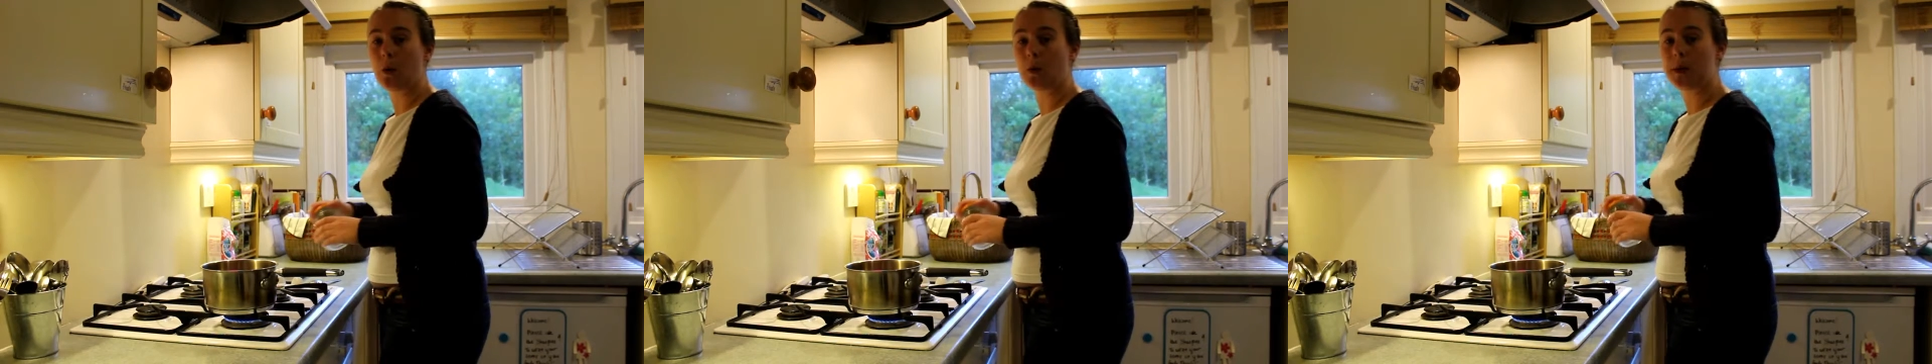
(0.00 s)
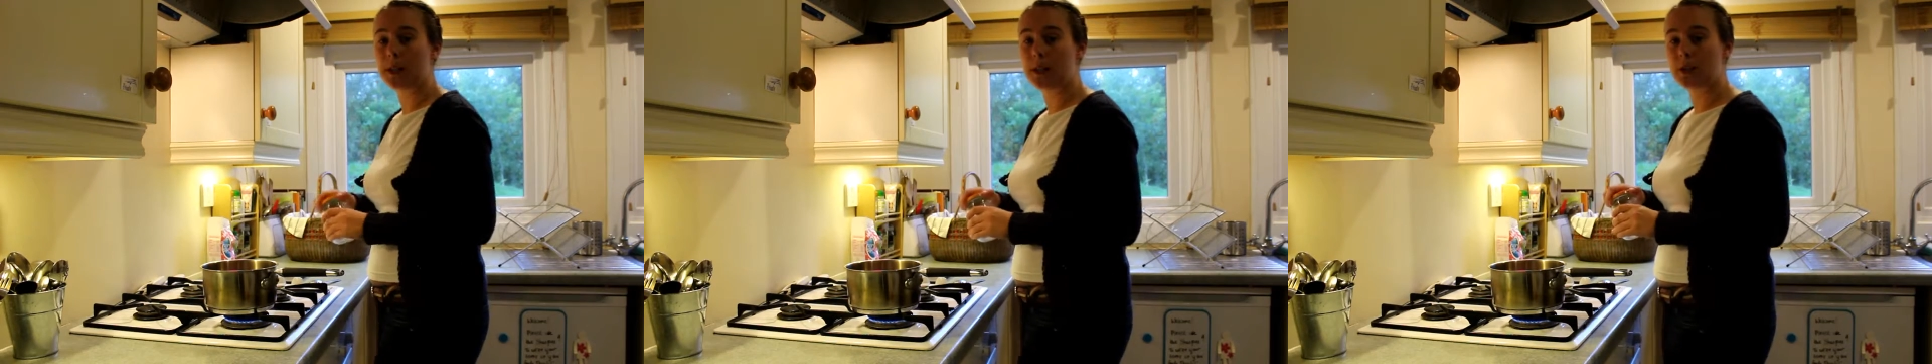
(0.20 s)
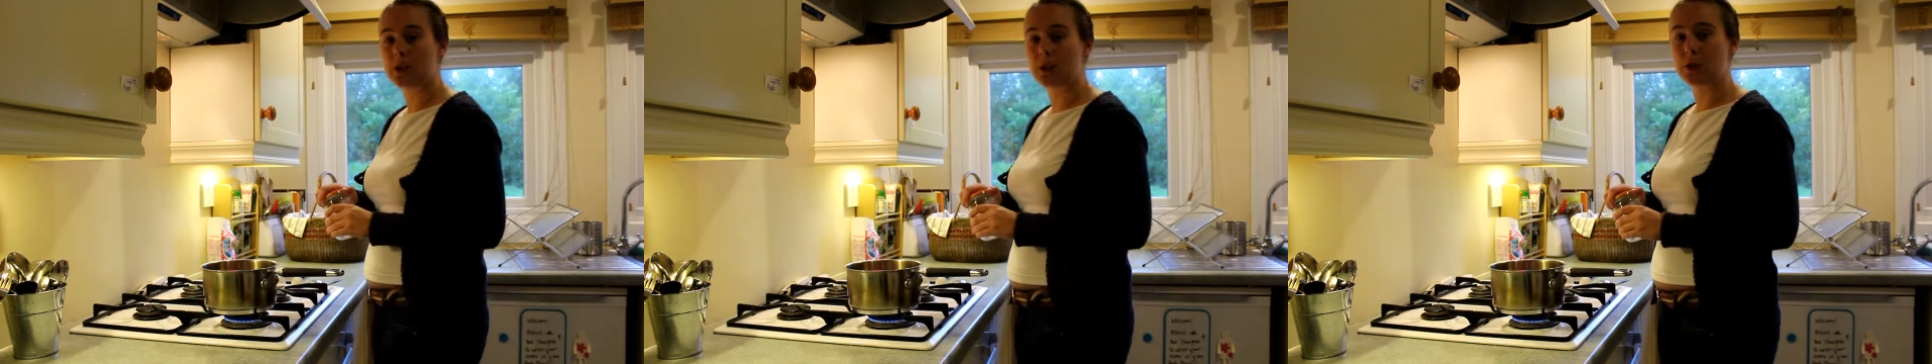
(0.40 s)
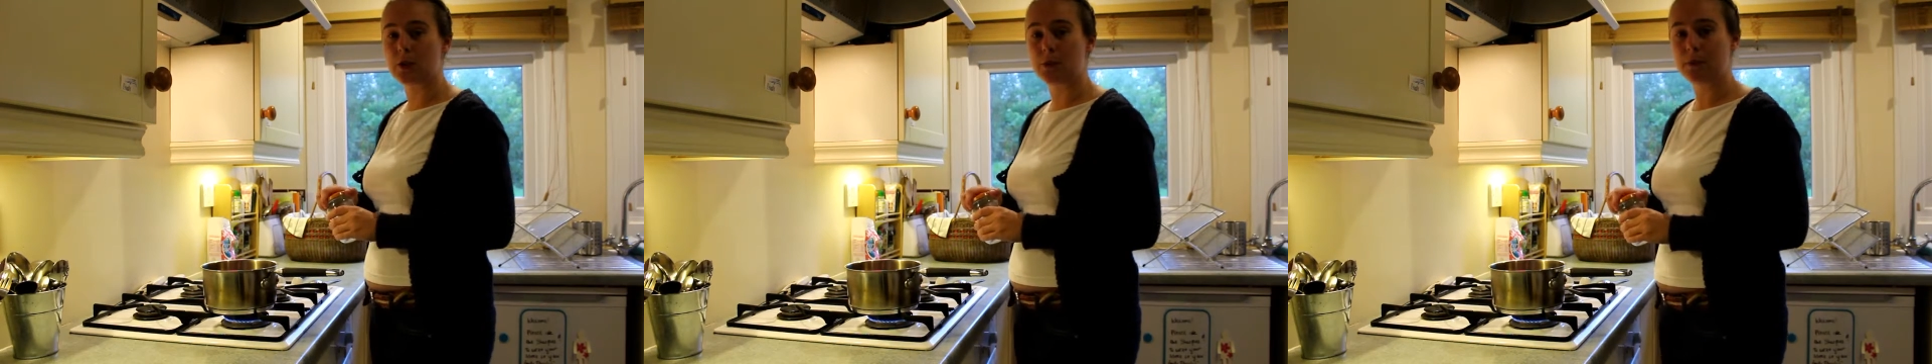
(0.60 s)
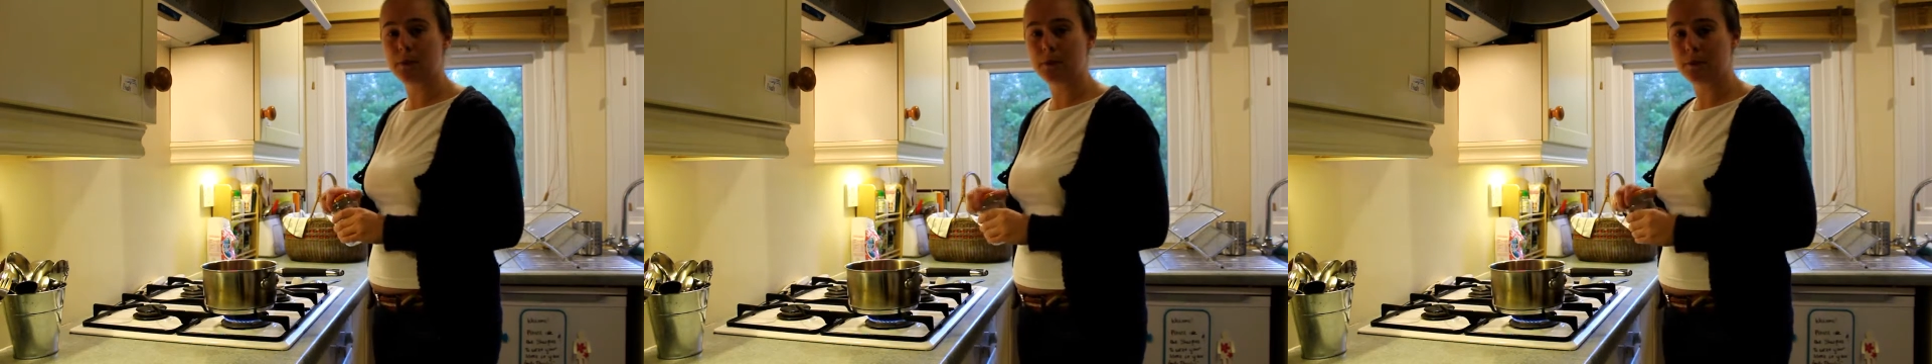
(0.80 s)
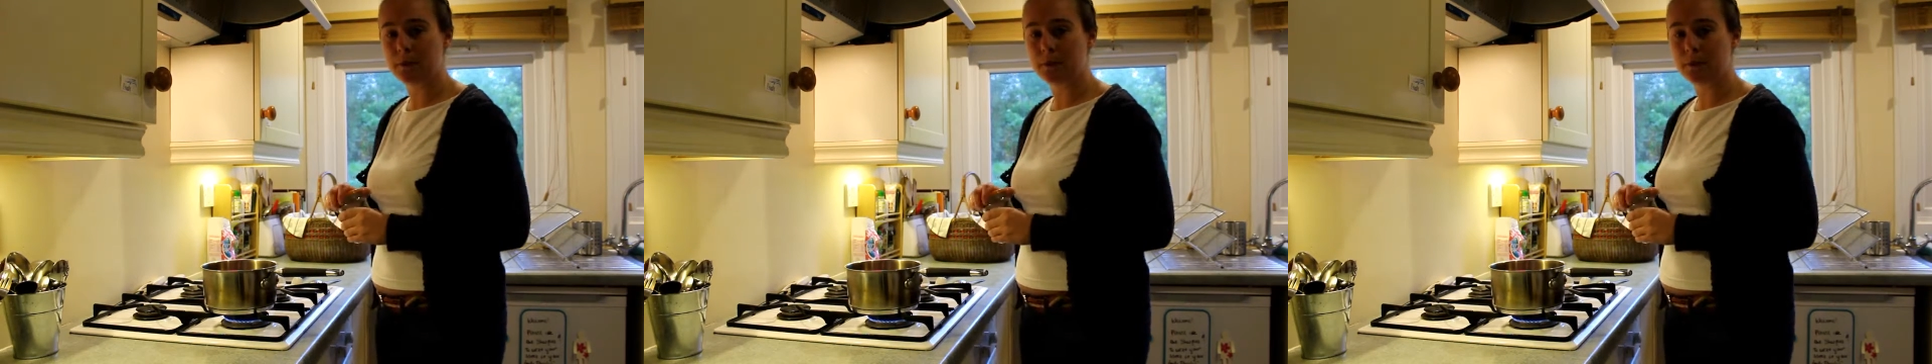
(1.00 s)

What we need to do